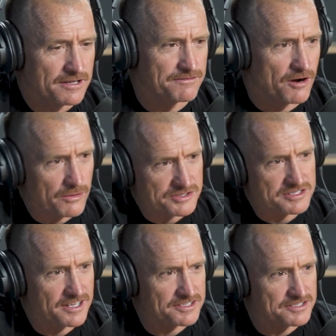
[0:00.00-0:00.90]
if I was
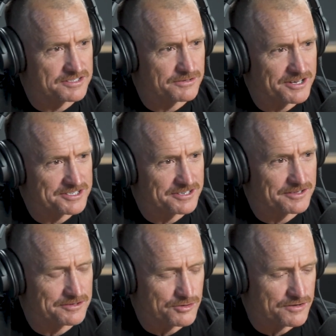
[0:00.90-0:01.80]
in that situation in
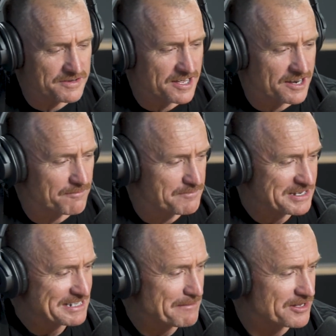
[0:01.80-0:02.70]
this movie and I
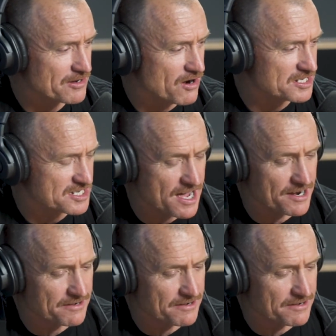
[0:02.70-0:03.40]
picked up the guy's gun,